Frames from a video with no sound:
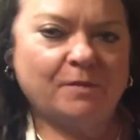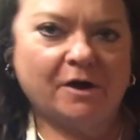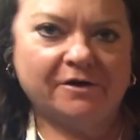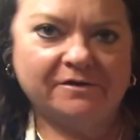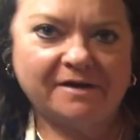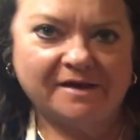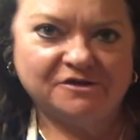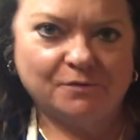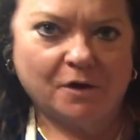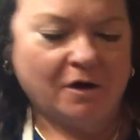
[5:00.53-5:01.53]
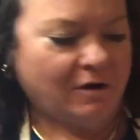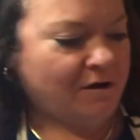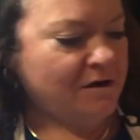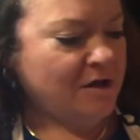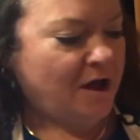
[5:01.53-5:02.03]
part, as you
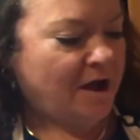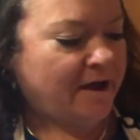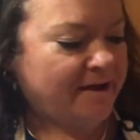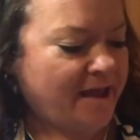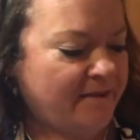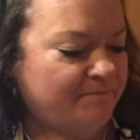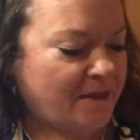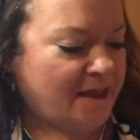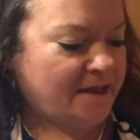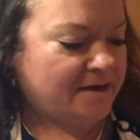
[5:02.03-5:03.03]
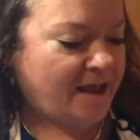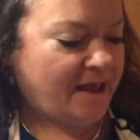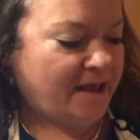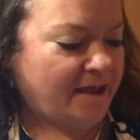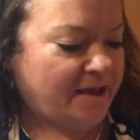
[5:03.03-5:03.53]
recall, I had made
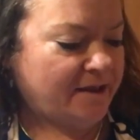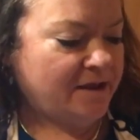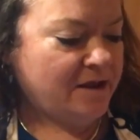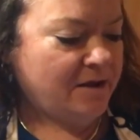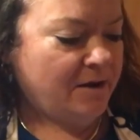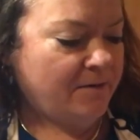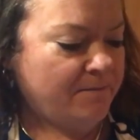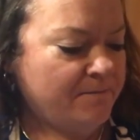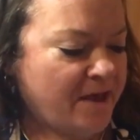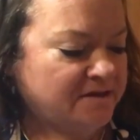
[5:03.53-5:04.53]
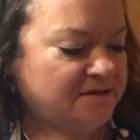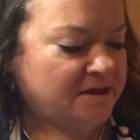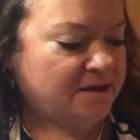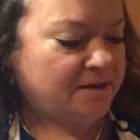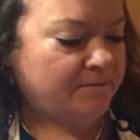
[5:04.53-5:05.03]
a
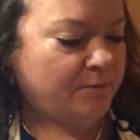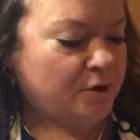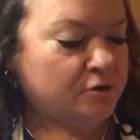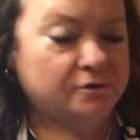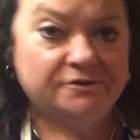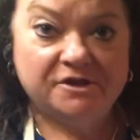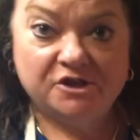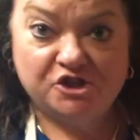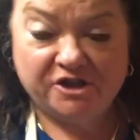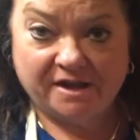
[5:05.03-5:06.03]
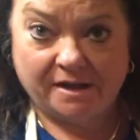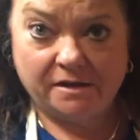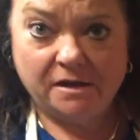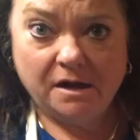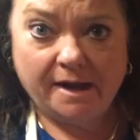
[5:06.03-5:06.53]
Mexican pulled
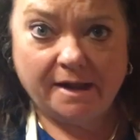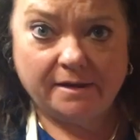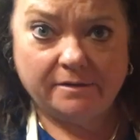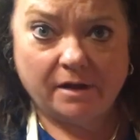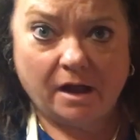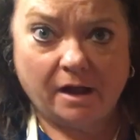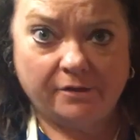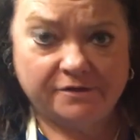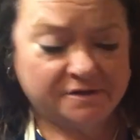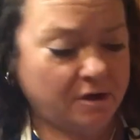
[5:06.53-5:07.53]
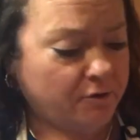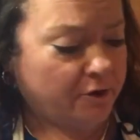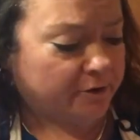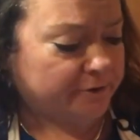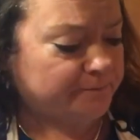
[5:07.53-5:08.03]
chicken in the slow
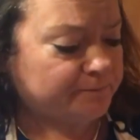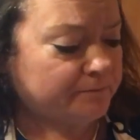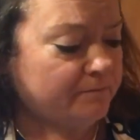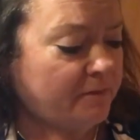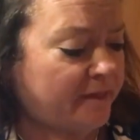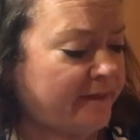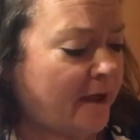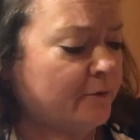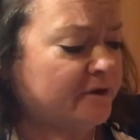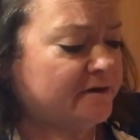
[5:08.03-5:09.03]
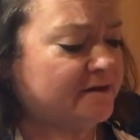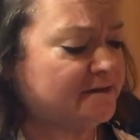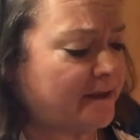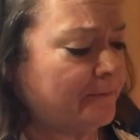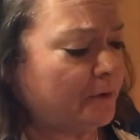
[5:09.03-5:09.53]
cooker. Now we're going to
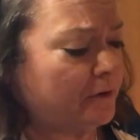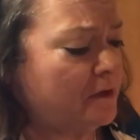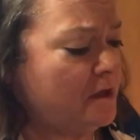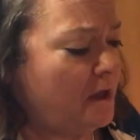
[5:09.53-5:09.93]
assemble.